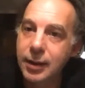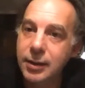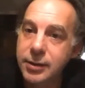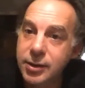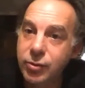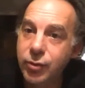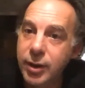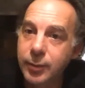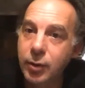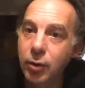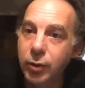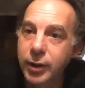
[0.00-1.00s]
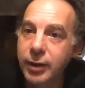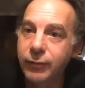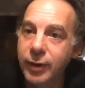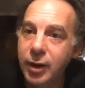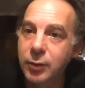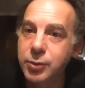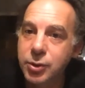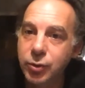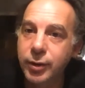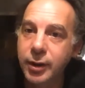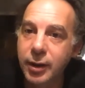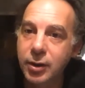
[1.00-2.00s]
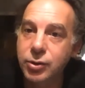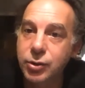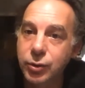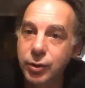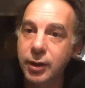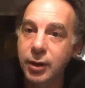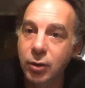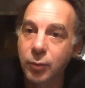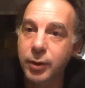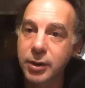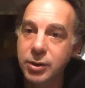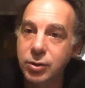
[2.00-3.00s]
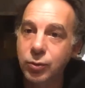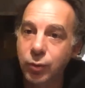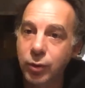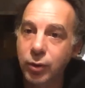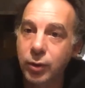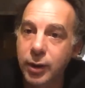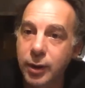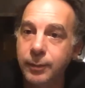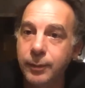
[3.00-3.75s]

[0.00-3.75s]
script, or it develops during the shooting in cooperation with your team?